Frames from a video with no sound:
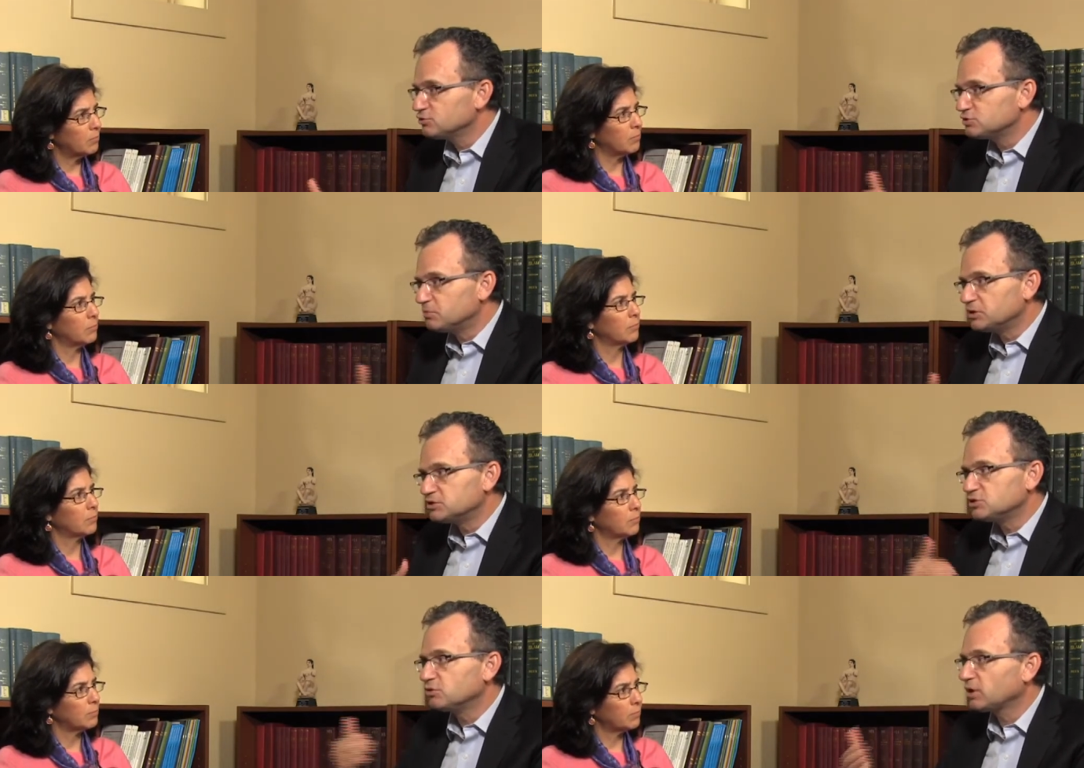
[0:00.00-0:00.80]
Speaker 1: are used, mm.
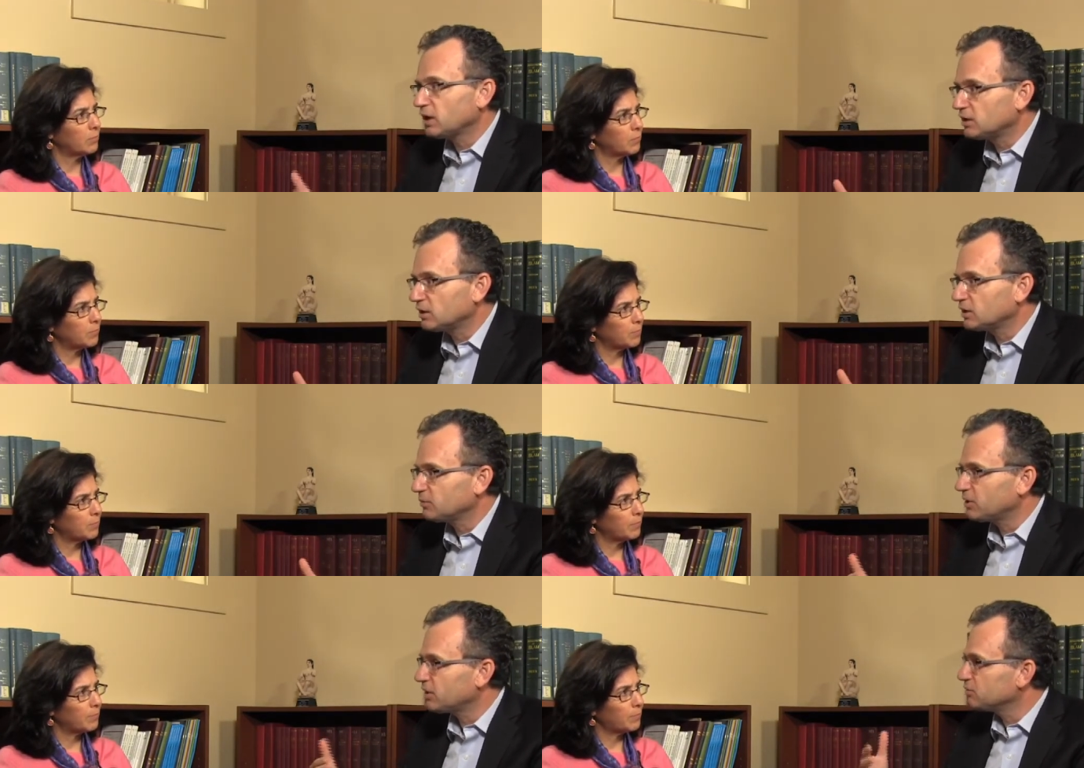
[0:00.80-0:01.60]
but it's okay to
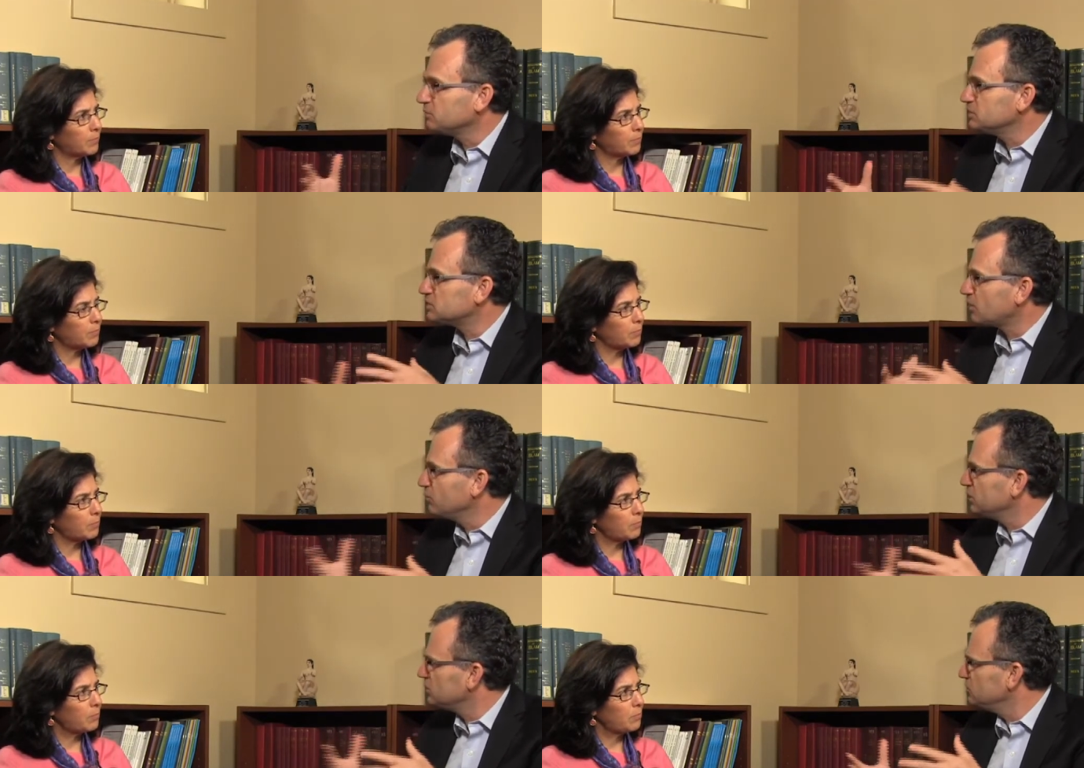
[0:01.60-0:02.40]
kill by other means,
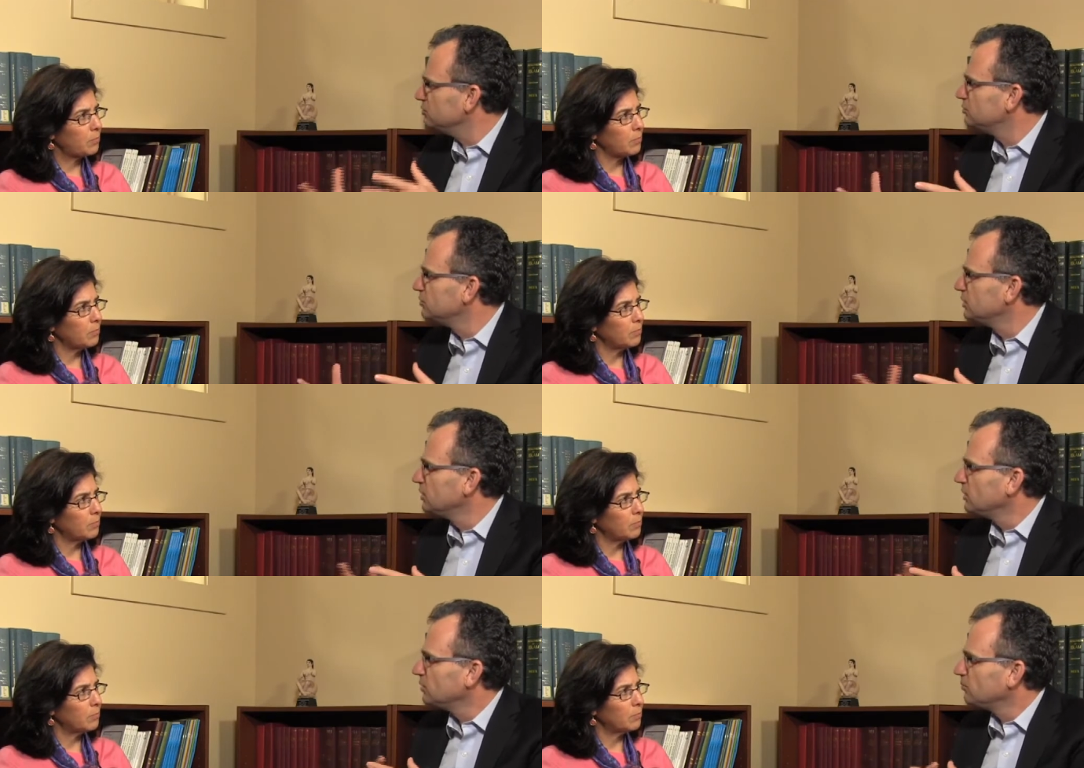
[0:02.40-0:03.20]
are we in a new
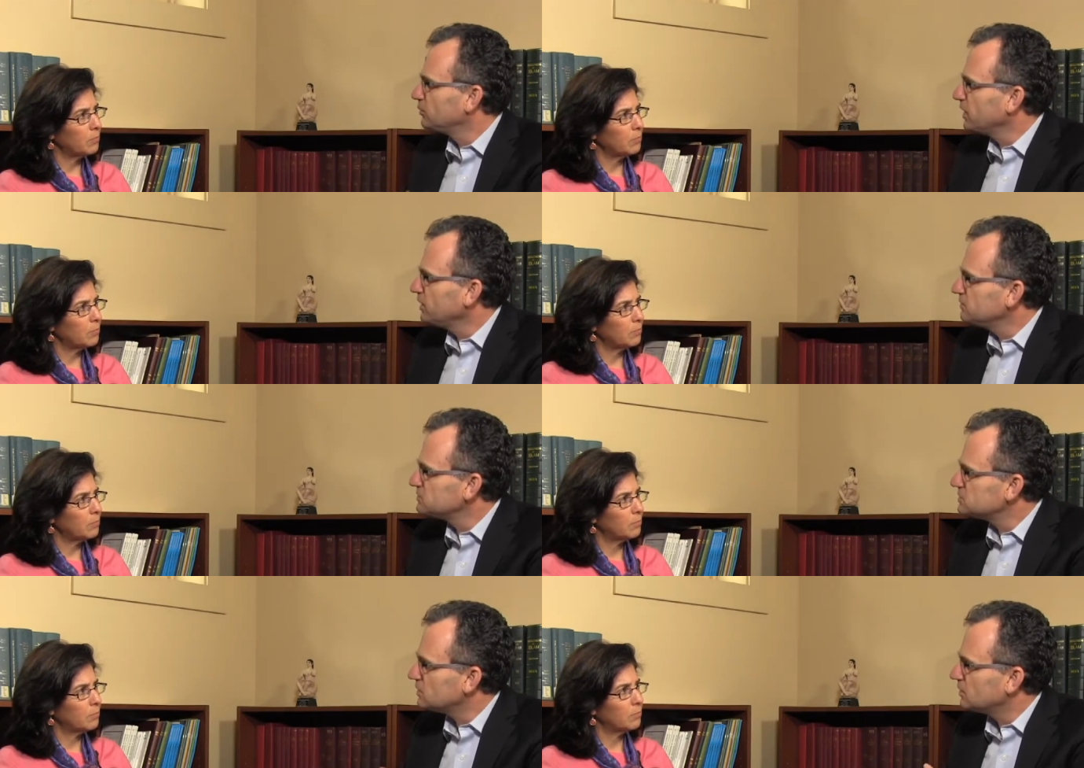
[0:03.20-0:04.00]

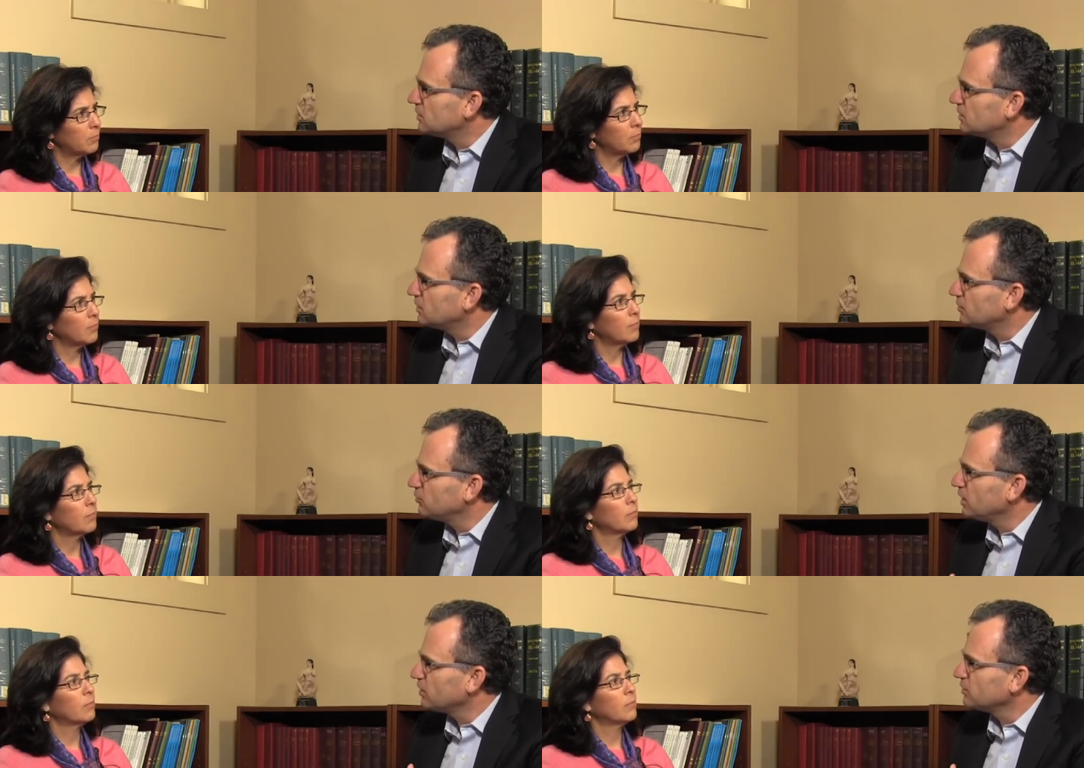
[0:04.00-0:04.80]
place uh,
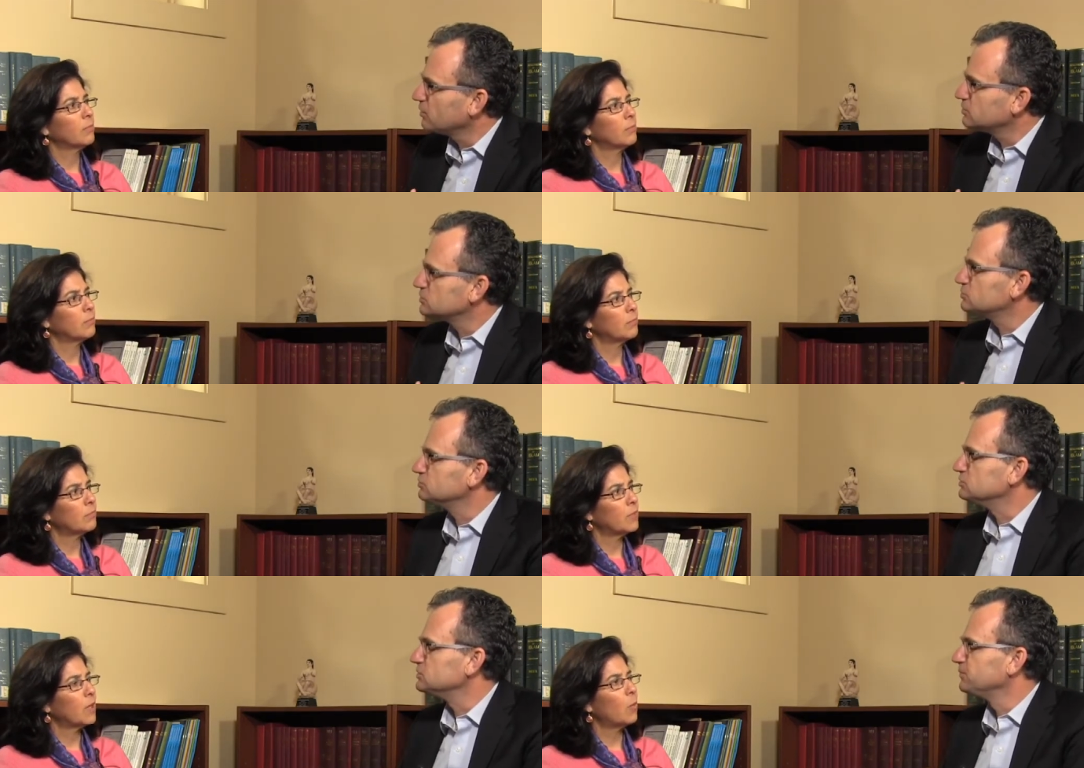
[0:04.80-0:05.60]
regarding those
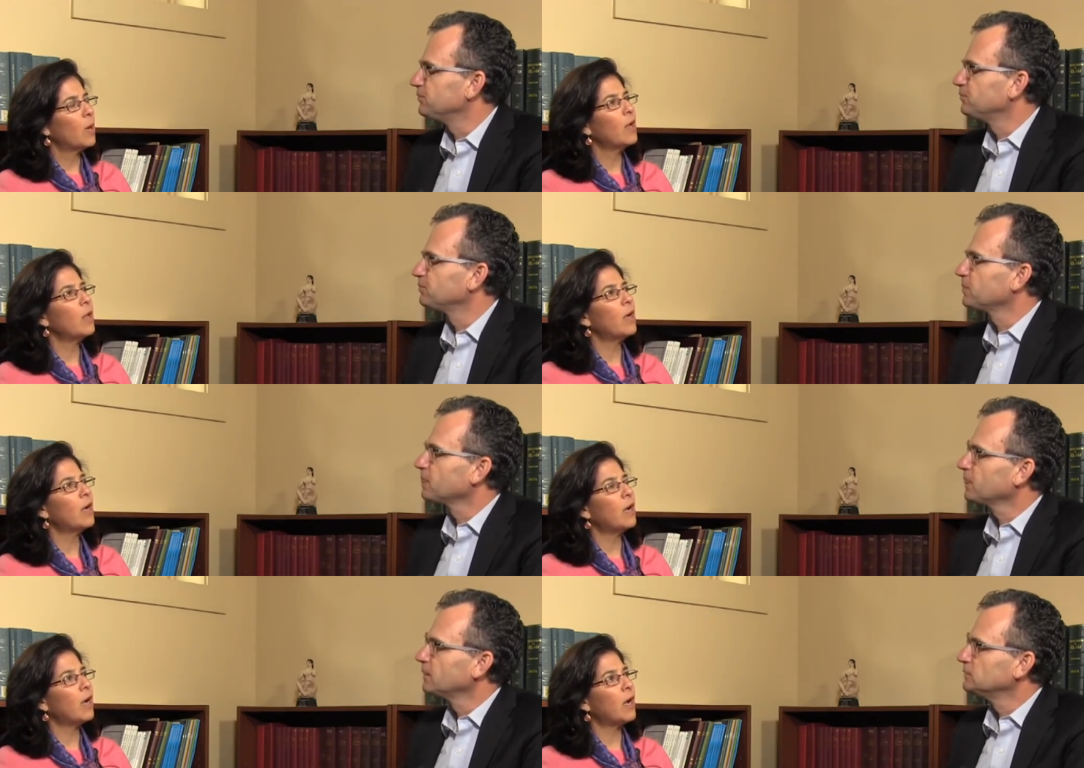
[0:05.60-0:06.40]
issues?
Speaker 2: Well,
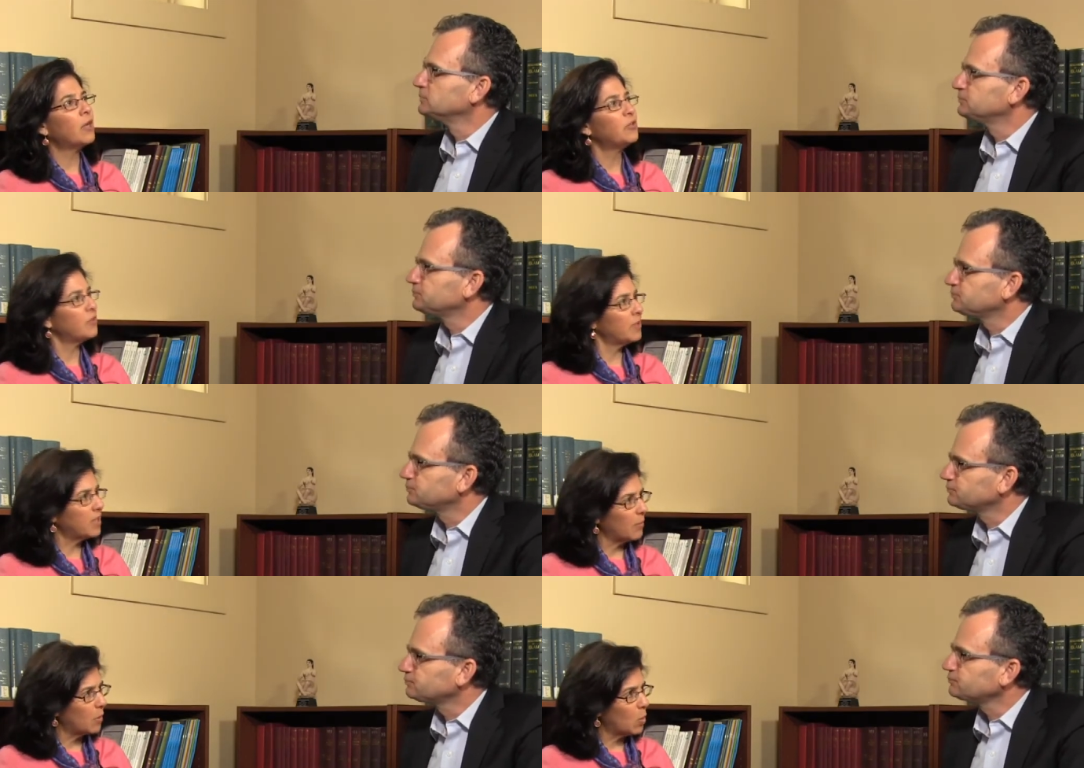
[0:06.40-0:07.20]
I do
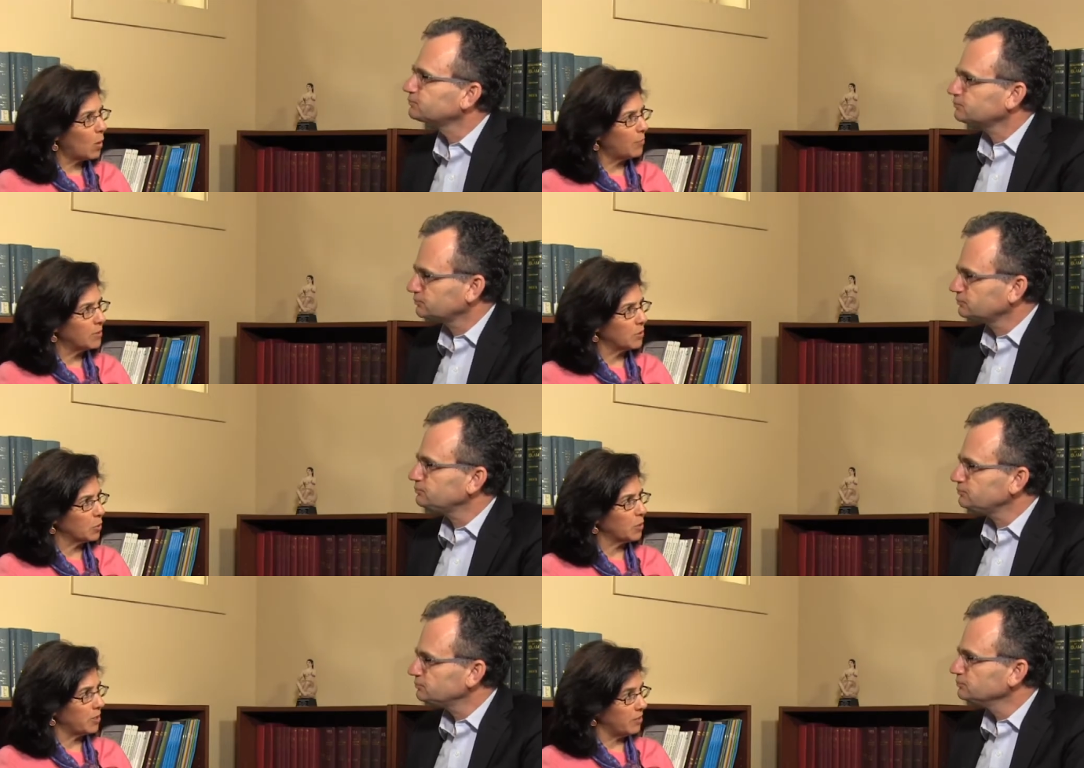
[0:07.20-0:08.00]
think chemical weapons
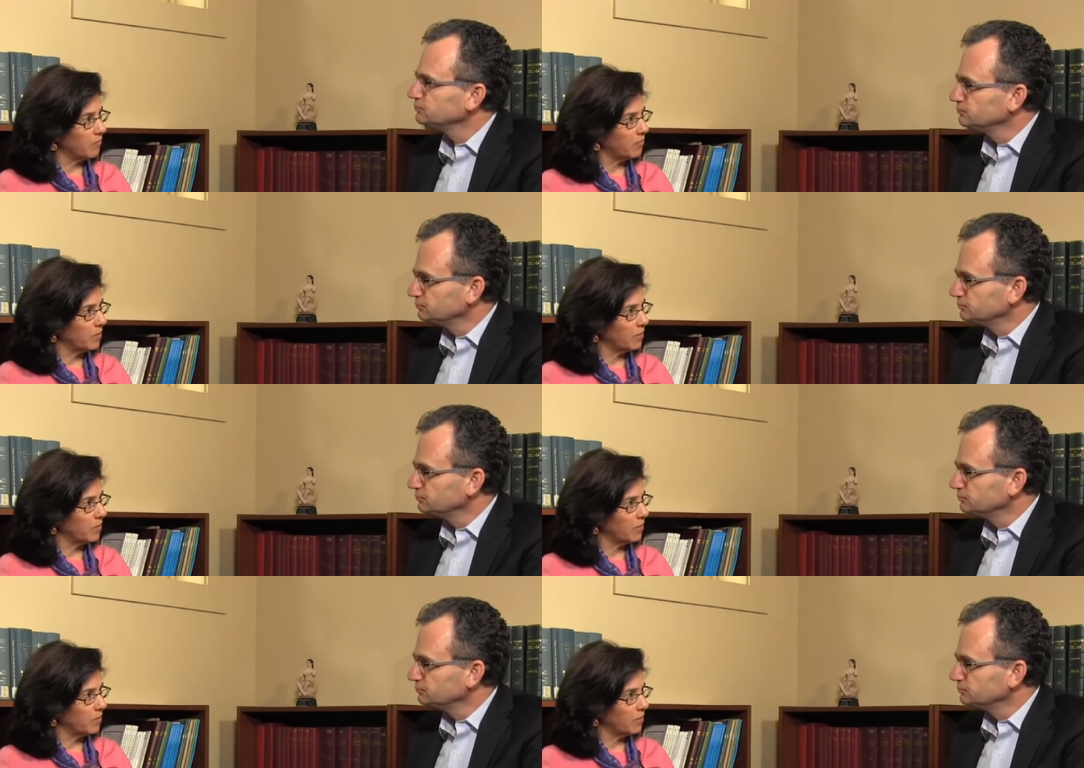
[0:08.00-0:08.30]
are treated